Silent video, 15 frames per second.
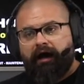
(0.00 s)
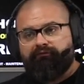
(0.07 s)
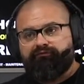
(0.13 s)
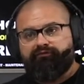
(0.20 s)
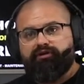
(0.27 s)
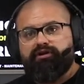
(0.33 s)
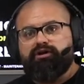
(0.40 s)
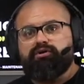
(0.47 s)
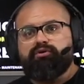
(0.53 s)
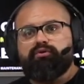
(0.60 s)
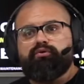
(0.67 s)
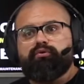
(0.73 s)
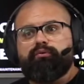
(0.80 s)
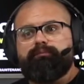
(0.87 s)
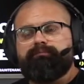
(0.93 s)
for
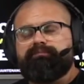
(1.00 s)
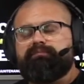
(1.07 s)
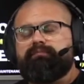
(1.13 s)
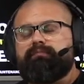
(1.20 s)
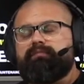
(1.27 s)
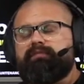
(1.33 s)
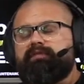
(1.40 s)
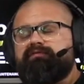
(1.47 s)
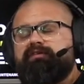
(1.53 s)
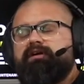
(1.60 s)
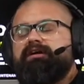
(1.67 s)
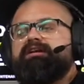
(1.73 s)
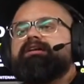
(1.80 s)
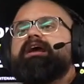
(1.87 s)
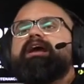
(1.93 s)
you, the
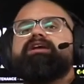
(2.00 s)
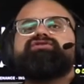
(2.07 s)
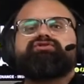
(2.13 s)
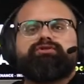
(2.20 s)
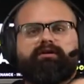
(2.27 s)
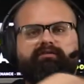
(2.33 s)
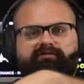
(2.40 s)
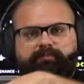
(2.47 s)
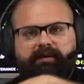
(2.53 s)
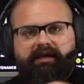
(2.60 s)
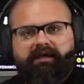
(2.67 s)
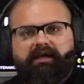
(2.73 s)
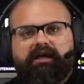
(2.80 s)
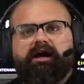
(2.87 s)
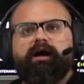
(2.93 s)
very nature of
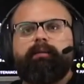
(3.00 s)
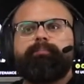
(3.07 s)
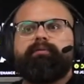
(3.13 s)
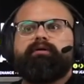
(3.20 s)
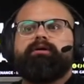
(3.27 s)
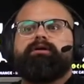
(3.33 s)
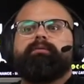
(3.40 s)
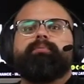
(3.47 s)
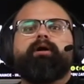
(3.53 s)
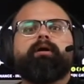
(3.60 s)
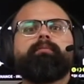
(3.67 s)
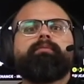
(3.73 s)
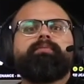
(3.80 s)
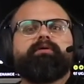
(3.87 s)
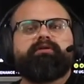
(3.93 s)
picking up an
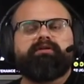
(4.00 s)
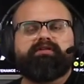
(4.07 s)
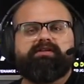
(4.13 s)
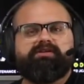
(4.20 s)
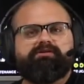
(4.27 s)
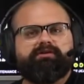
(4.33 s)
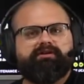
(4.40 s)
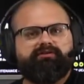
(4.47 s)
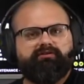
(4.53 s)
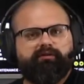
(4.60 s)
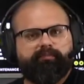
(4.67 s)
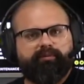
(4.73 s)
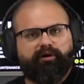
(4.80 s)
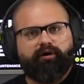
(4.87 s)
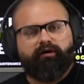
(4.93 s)
apartment building that you can do a
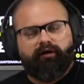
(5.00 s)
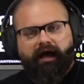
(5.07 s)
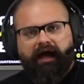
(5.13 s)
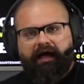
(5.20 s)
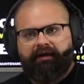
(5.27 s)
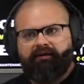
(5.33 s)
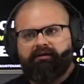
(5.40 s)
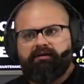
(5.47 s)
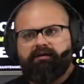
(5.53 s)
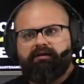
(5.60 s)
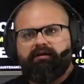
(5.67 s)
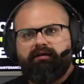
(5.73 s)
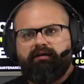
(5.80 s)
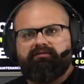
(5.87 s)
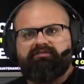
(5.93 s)
BRRRR on
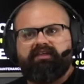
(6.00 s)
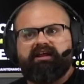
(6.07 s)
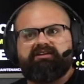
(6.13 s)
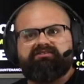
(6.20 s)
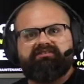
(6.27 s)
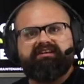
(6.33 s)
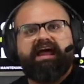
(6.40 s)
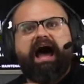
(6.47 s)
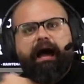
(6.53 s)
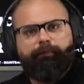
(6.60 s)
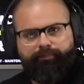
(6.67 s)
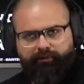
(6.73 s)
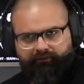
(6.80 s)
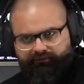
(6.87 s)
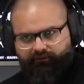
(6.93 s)
is that it's
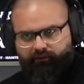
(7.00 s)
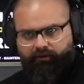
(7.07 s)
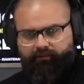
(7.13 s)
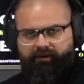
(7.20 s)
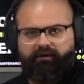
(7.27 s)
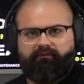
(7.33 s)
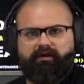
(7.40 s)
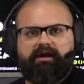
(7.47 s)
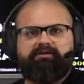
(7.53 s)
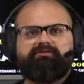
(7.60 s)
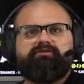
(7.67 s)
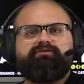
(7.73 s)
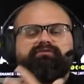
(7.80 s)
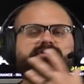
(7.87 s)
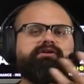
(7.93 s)
not performing, right?
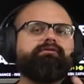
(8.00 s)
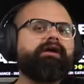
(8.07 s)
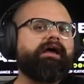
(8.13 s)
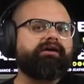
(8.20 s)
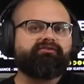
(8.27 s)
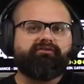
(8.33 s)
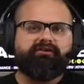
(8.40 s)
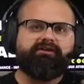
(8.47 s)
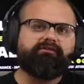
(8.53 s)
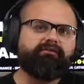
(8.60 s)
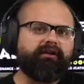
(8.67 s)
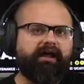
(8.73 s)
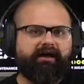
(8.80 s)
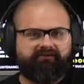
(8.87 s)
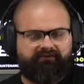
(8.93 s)
So for you to actually
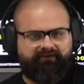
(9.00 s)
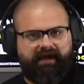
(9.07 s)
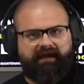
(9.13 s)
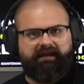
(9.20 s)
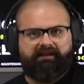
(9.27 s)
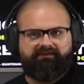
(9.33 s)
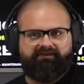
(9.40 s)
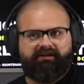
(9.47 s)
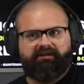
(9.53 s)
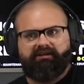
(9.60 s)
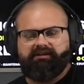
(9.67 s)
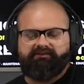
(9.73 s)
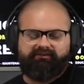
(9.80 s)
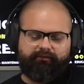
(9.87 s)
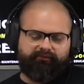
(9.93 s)
utilize financing, it
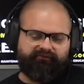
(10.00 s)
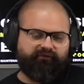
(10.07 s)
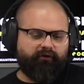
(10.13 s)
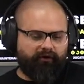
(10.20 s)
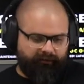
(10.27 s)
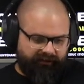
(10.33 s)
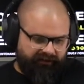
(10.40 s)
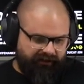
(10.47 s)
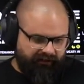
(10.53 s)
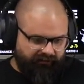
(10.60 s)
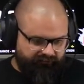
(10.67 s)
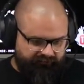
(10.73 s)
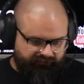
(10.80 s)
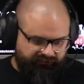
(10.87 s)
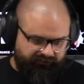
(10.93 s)
needs to perform, and that
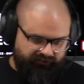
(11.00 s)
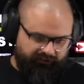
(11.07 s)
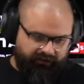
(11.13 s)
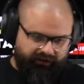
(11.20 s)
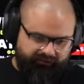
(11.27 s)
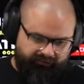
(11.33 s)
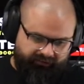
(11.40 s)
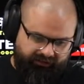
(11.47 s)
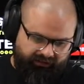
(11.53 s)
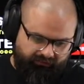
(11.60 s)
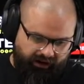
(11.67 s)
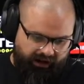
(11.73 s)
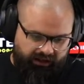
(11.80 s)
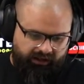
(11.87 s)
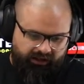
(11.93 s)
goes into your other thing,
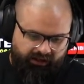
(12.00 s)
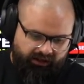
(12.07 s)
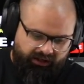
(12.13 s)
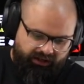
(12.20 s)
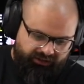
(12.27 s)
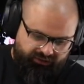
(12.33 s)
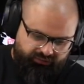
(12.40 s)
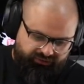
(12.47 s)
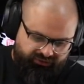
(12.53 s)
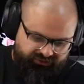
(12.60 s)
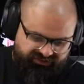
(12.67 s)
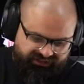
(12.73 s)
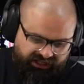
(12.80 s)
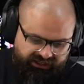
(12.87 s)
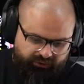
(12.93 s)
right? You
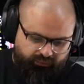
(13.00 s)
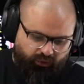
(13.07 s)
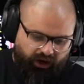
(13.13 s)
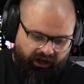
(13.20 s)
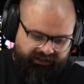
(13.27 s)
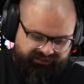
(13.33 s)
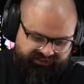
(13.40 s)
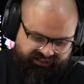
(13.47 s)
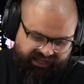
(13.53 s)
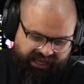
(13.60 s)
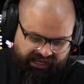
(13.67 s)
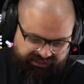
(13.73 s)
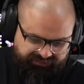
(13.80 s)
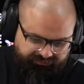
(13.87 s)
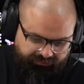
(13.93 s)
said you wanted to
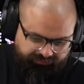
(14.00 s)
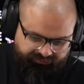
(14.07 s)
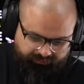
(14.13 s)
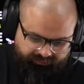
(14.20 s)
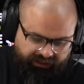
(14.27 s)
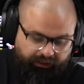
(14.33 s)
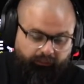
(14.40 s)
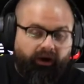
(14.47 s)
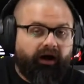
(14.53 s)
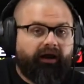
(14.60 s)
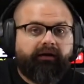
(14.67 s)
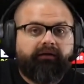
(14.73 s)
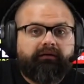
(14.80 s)
cash flow from day one.